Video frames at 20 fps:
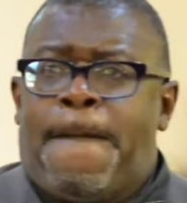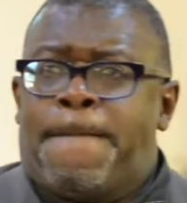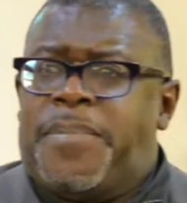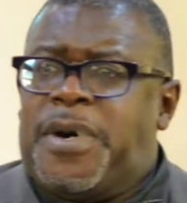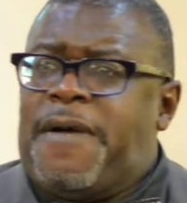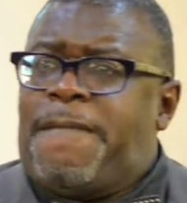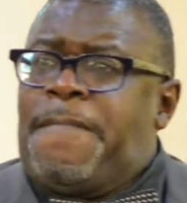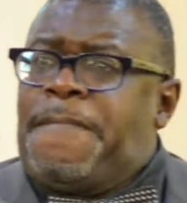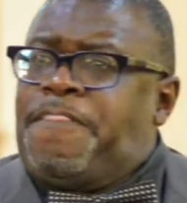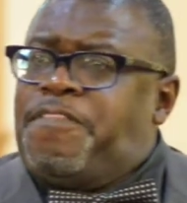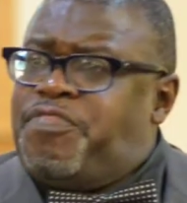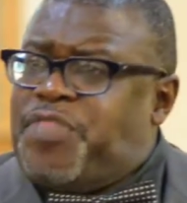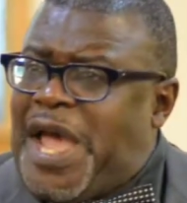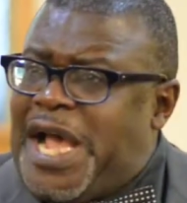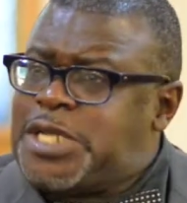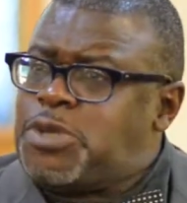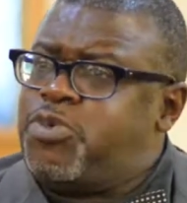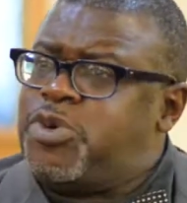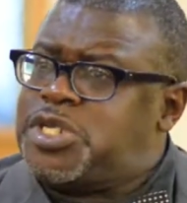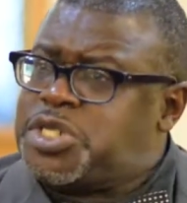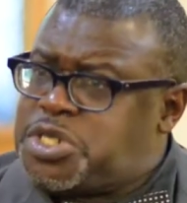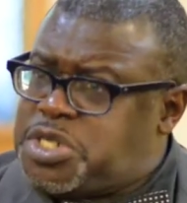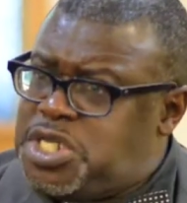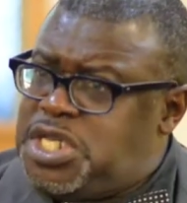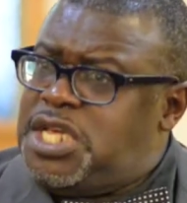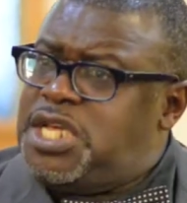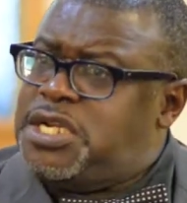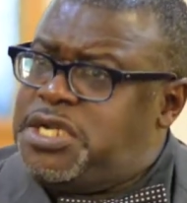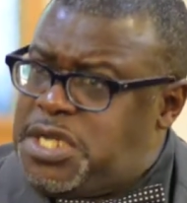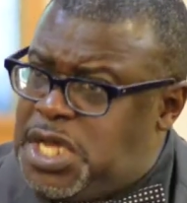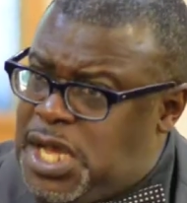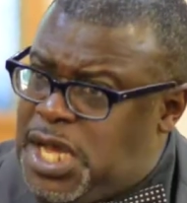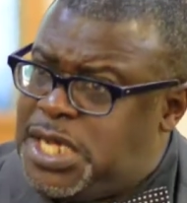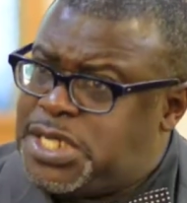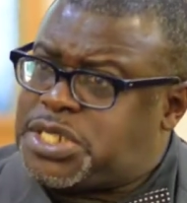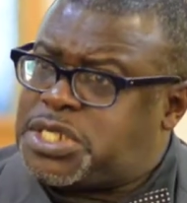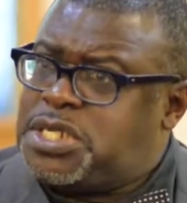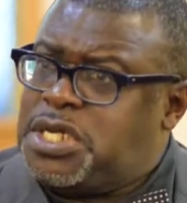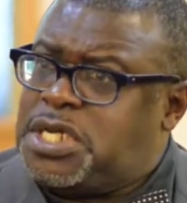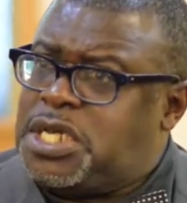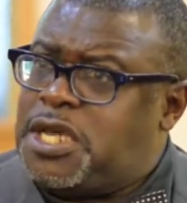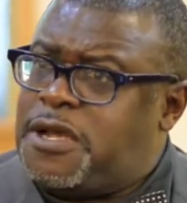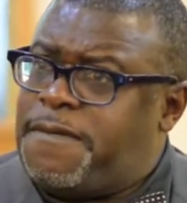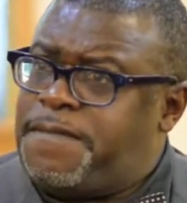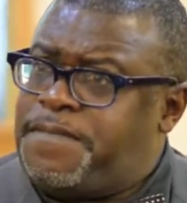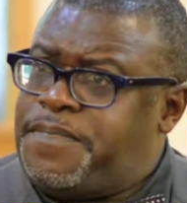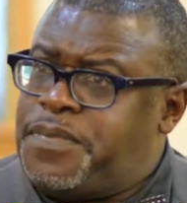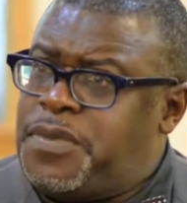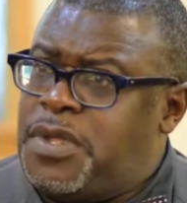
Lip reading: But that's what sin does to you.